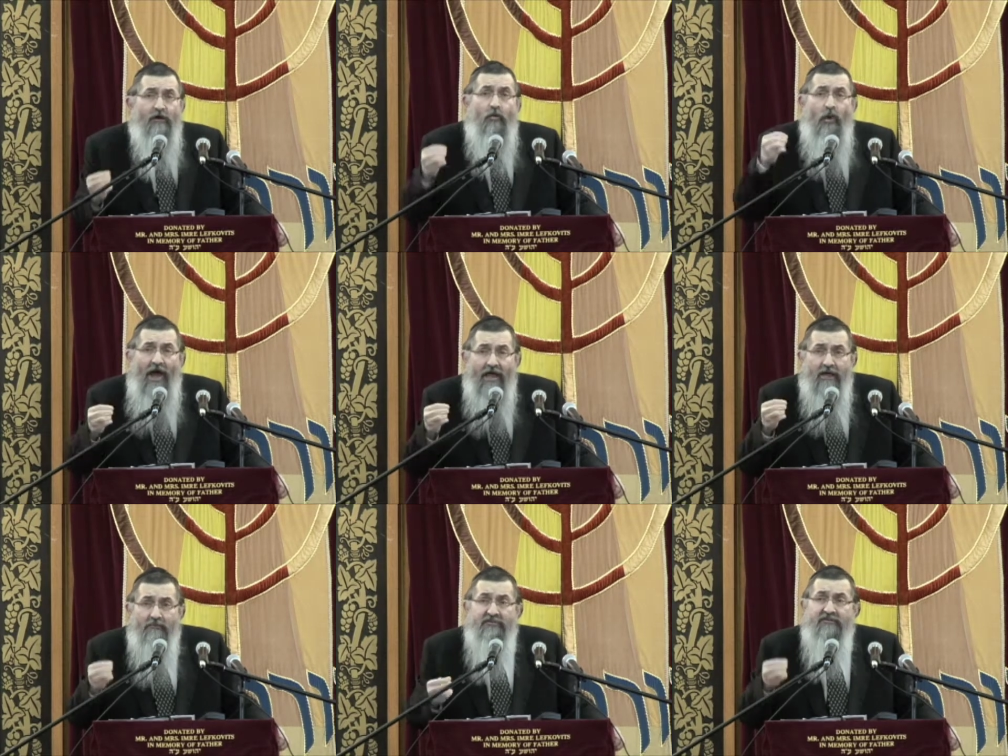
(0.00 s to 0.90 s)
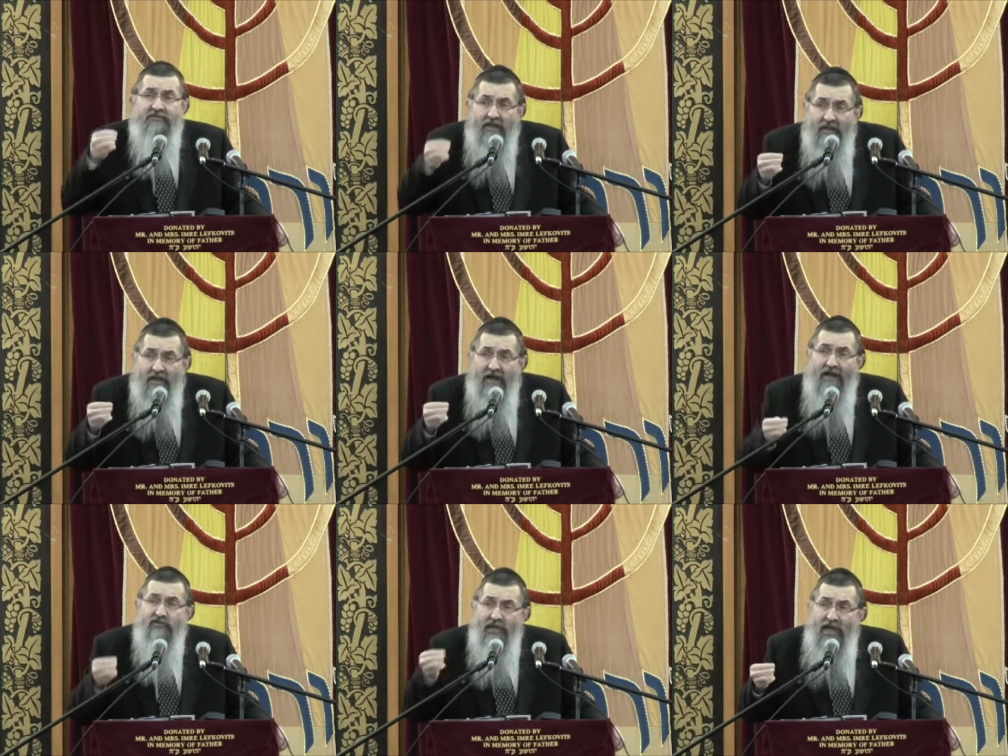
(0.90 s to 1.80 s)
a way of seeing
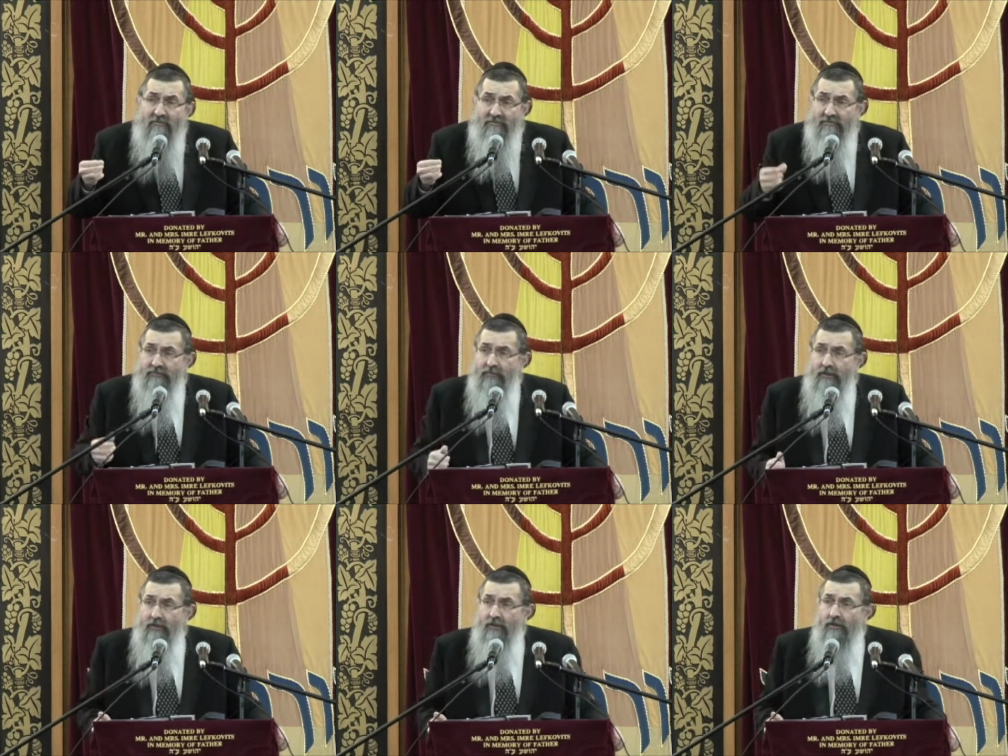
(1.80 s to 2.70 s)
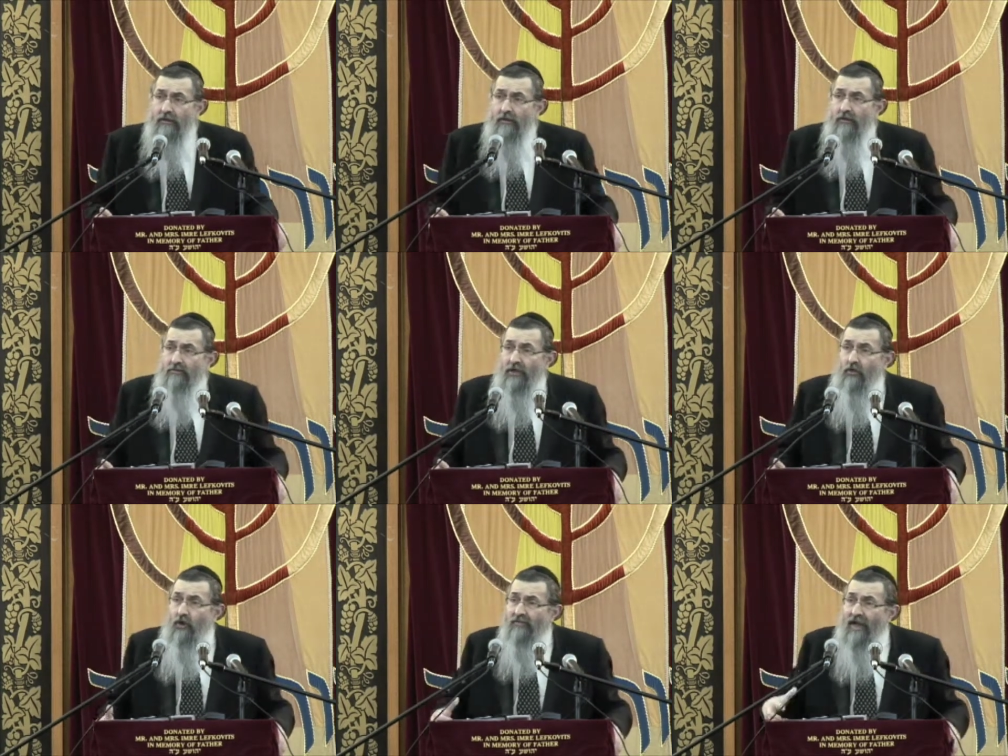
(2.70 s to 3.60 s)
Hashem,
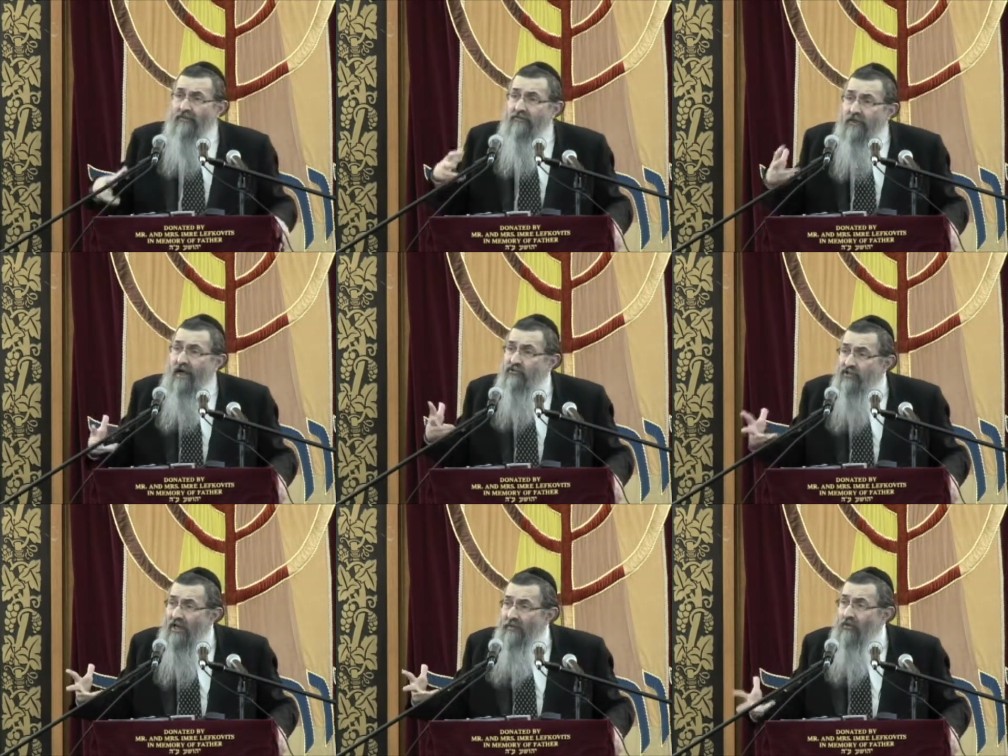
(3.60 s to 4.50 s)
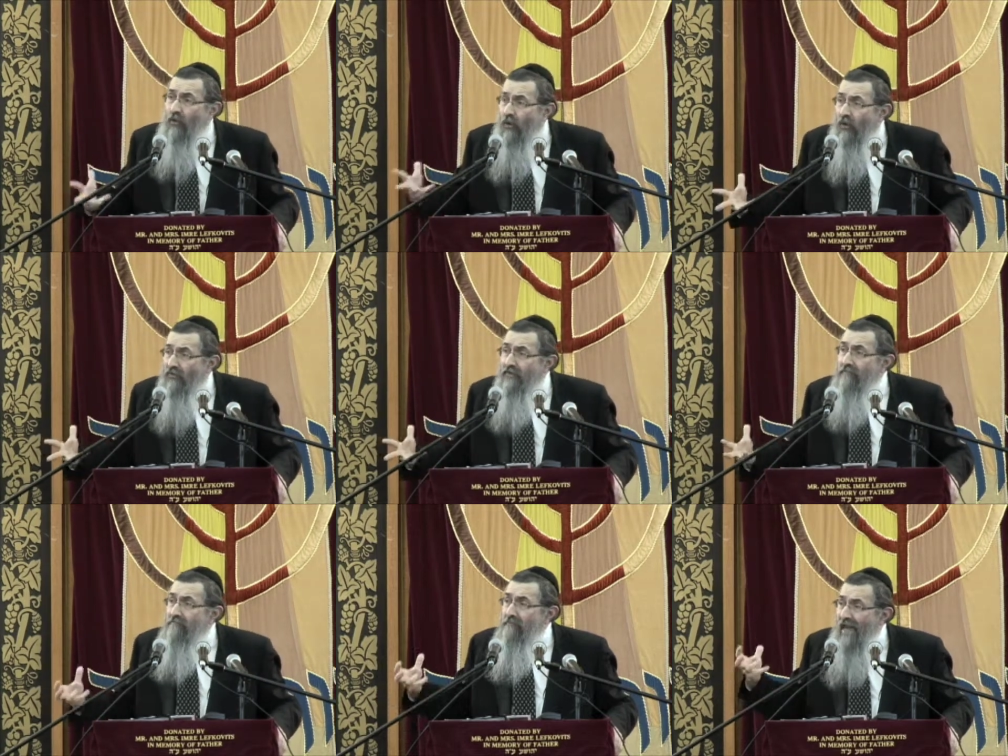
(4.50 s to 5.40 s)
because I see Hashem in all the
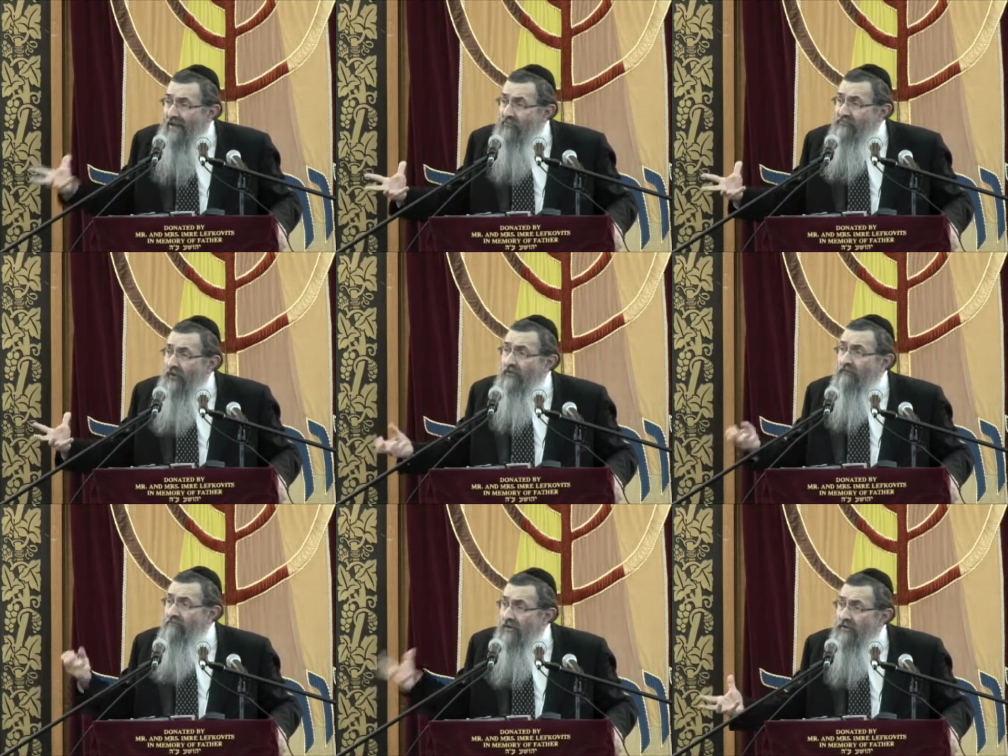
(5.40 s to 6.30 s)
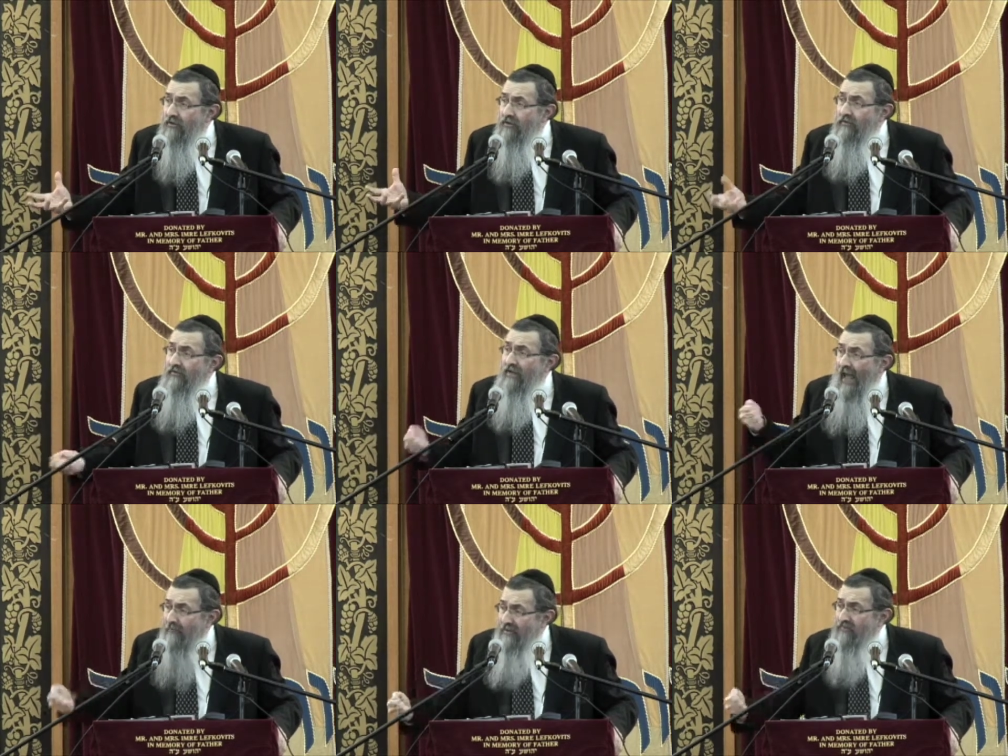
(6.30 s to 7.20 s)
manifold miracles that
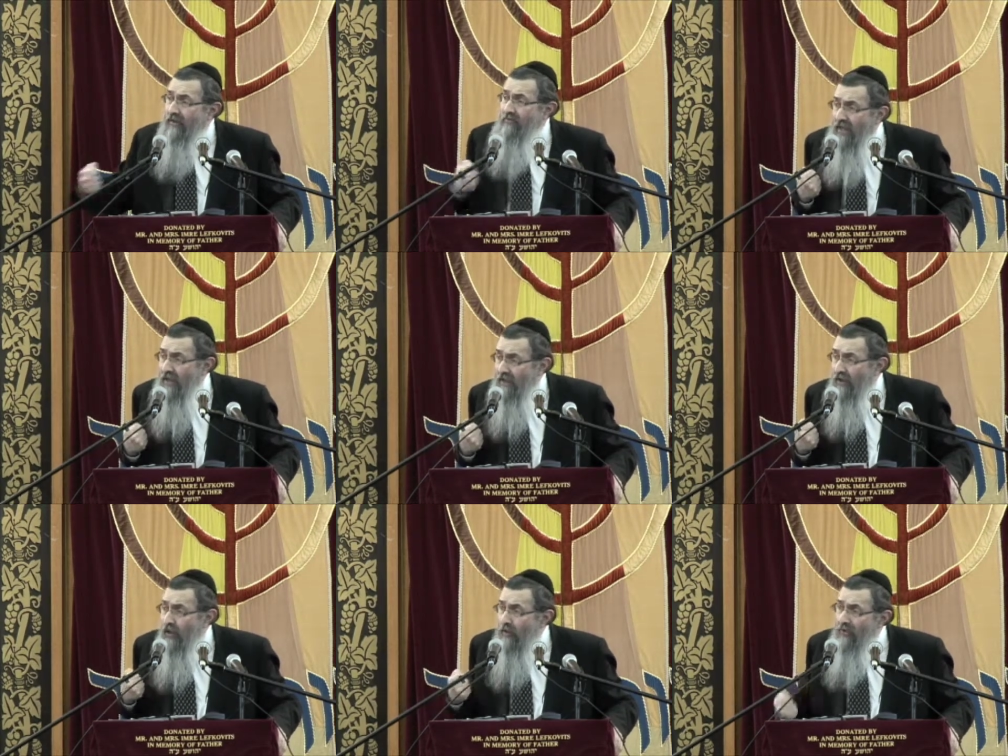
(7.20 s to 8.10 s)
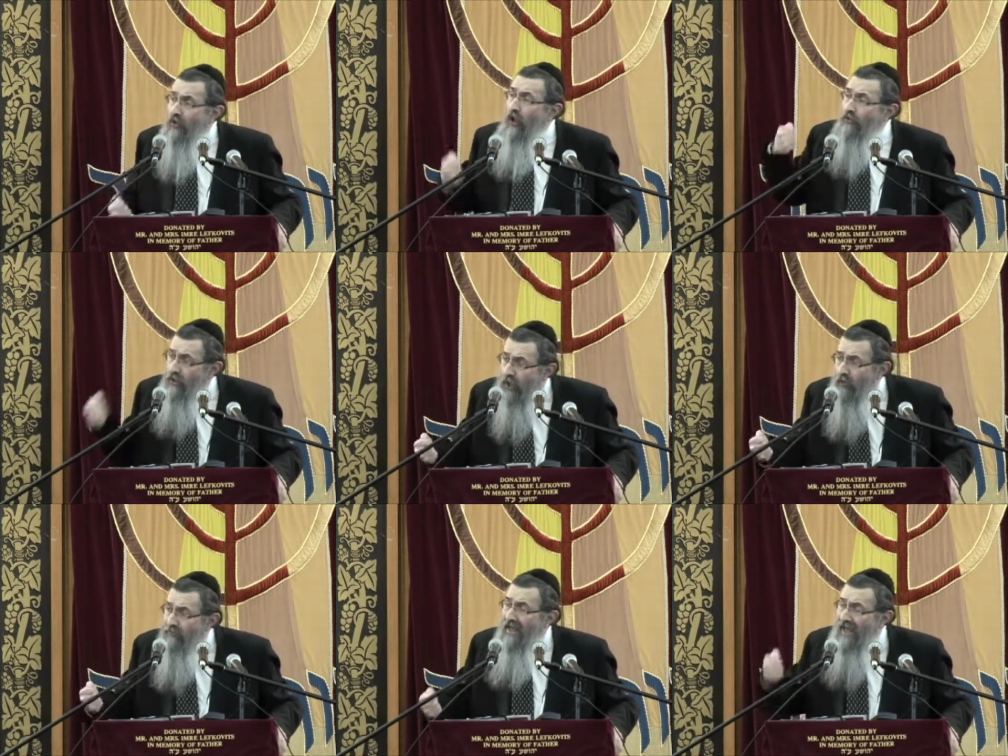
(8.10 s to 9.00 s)
happen to me. B'chol
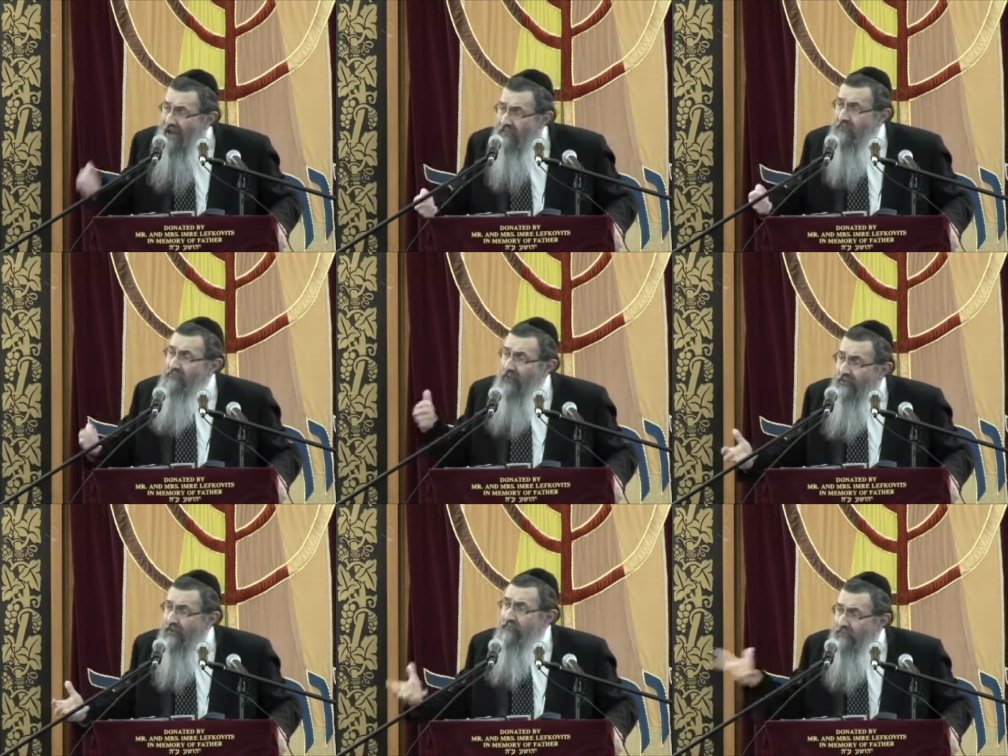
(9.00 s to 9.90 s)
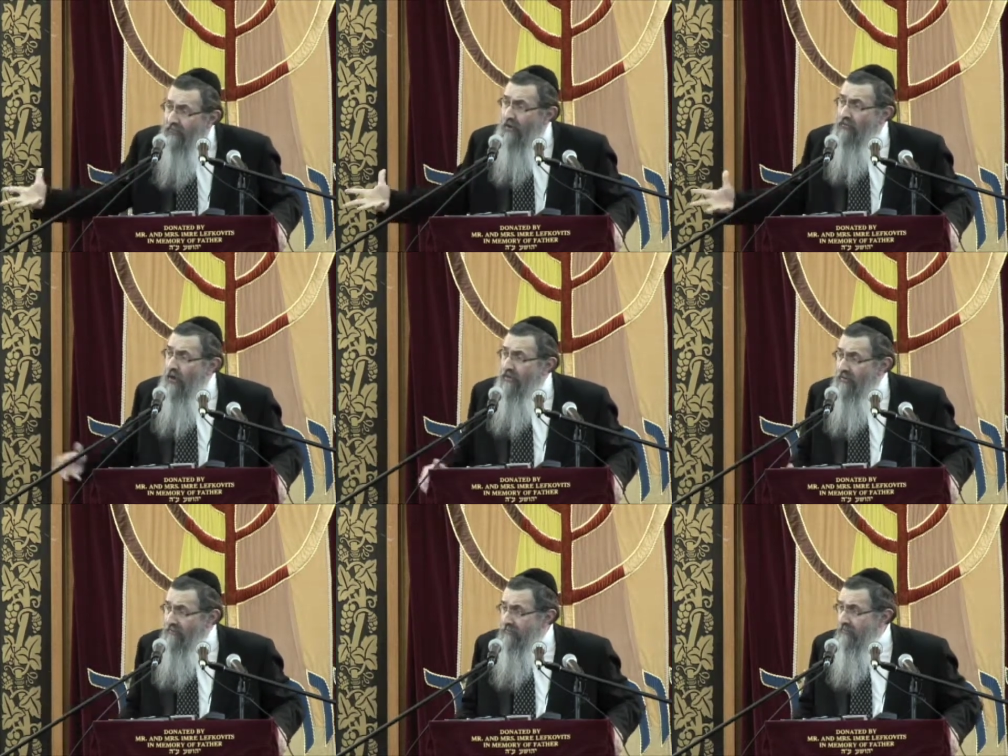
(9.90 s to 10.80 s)
yom, erev, voker, v'tzarayim.